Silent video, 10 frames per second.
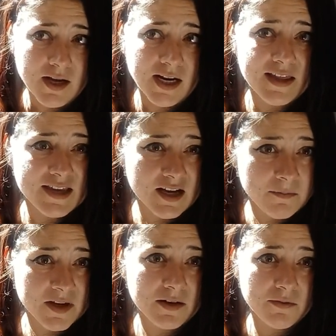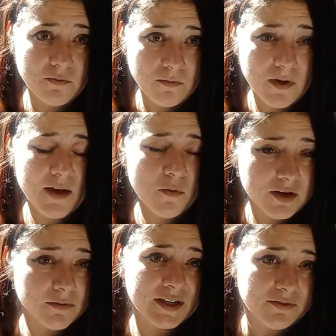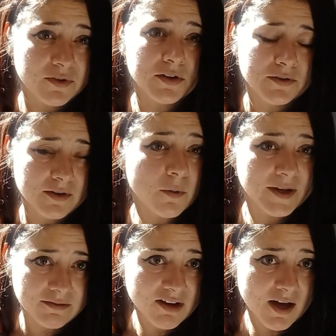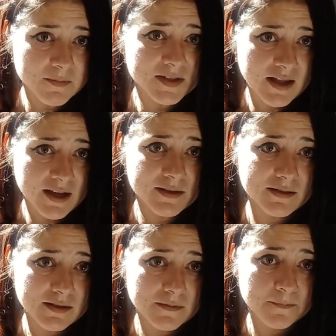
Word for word: And I think I'm going to, I want to read for the Queen of Cups next.